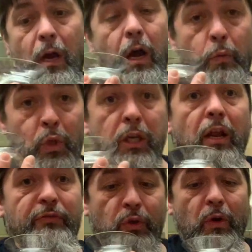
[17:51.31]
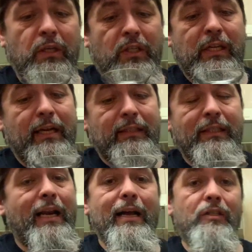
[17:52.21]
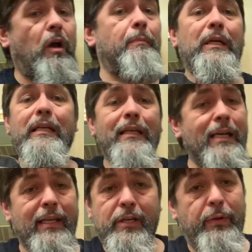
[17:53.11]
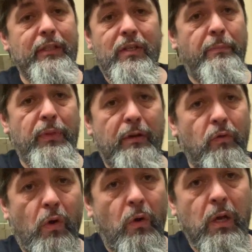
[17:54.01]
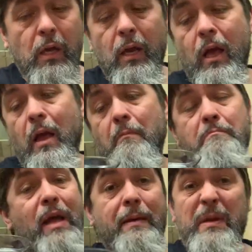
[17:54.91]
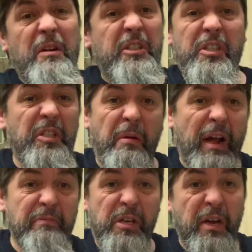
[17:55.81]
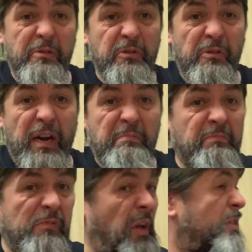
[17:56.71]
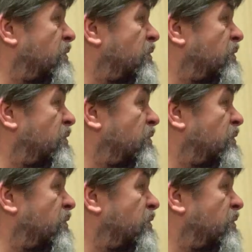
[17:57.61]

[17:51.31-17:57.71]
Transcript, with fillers: I would love to understand this glass. I'm clearly doing something wrong. Maybe I just don't have the nose for it, like the